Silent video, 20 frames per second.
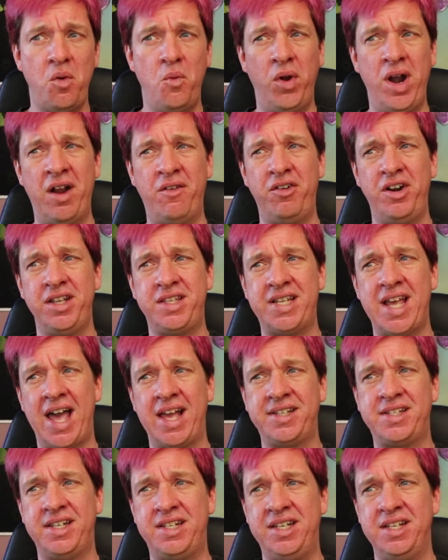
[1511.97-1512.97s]
Whenever it
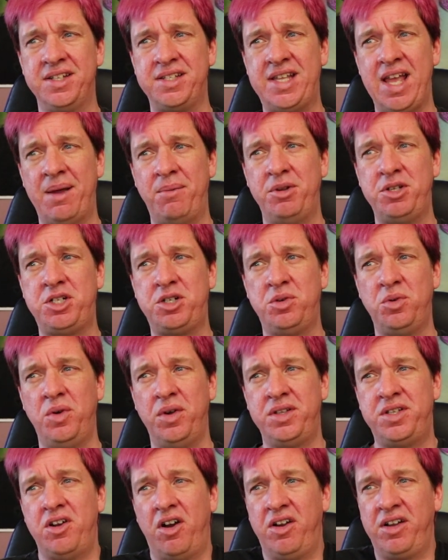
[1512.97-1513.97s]
attacks, it deals damage
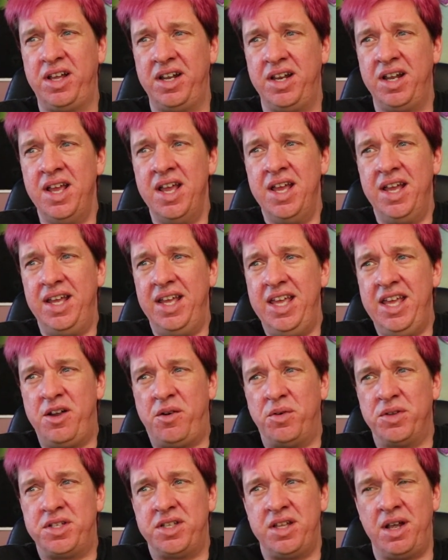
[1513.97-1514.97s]
to a target
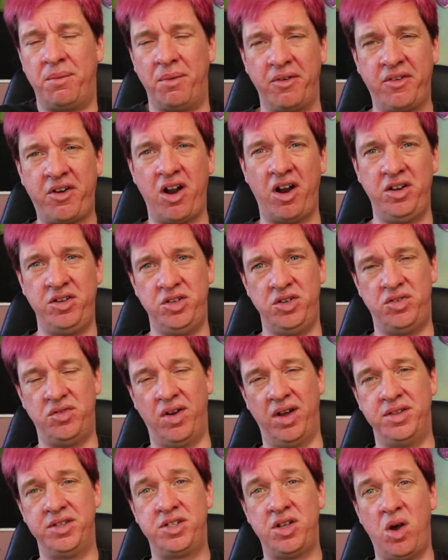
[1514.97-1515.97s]
equal to the number of cards you
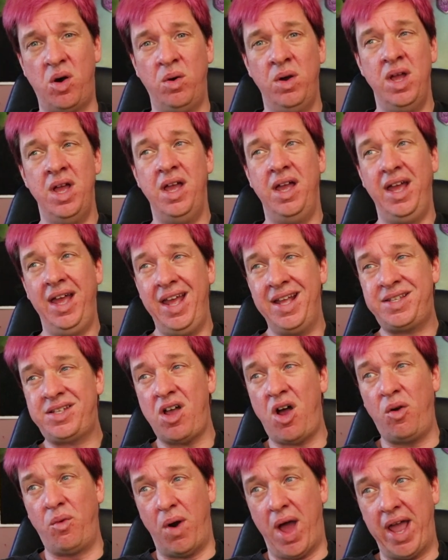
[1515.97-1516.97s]
draw. So
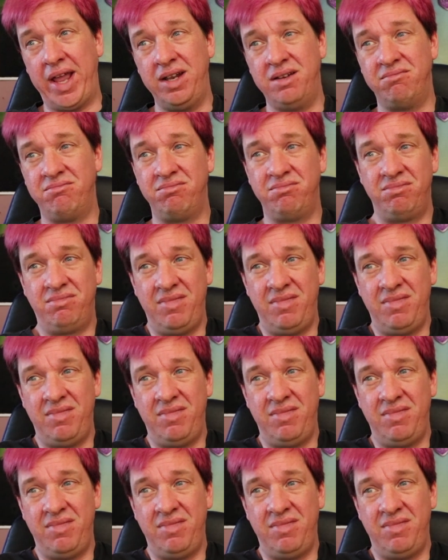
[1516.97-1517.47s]
it's all right.